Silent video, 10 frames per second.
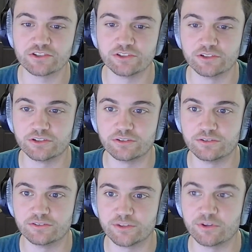into
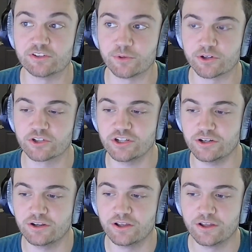some of this market
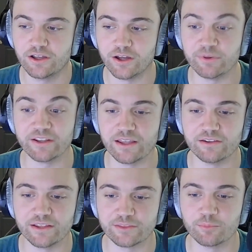share. But
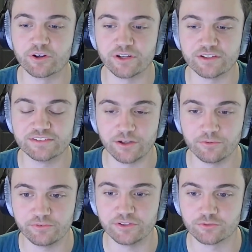again, like the market
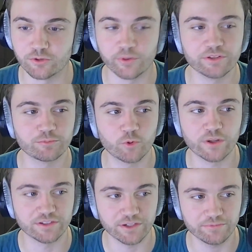itself is growing
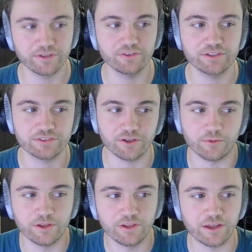quite significantly.
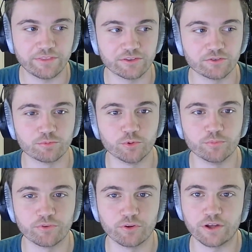So I think there's room
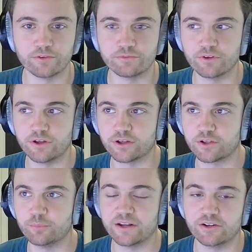for a lot of
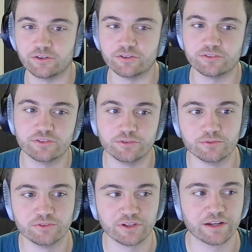competitors
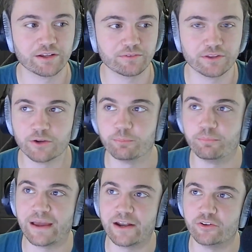to kind
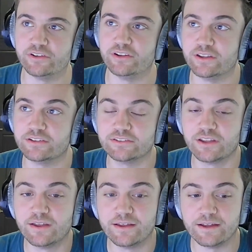of battle into this.
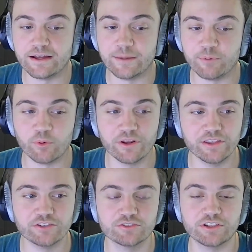But one of
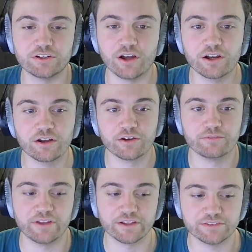the interesting knock-on
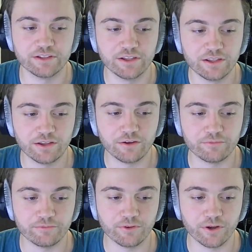effects
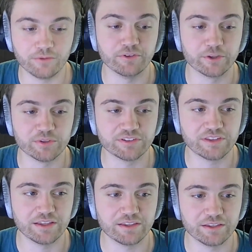of liquid
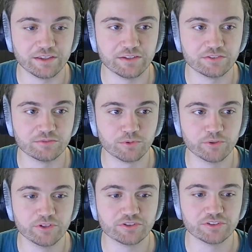staking is
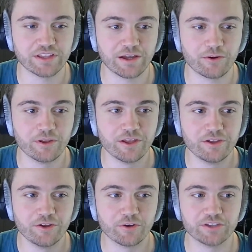really just how,
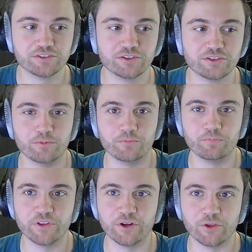okay, so
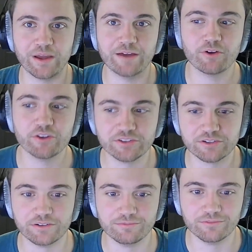you have all
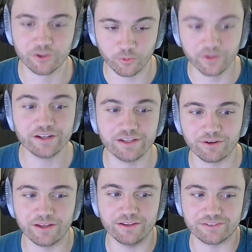this liquidity,
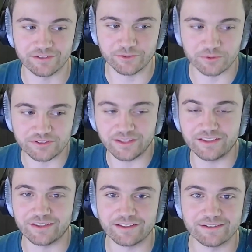right? It's liquid
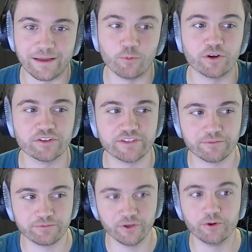staking. Now, where does
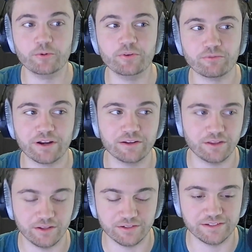that flow,
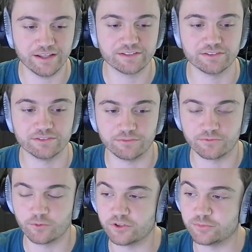right? Into DEXs,
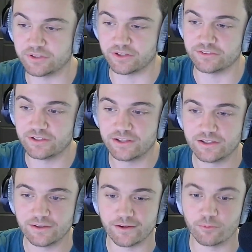of course, because
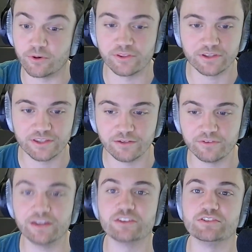one of the key
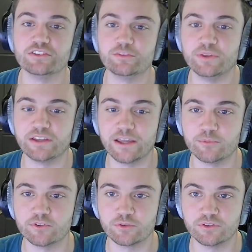advantages is being
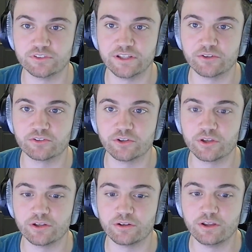able to sell your
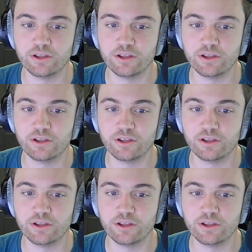token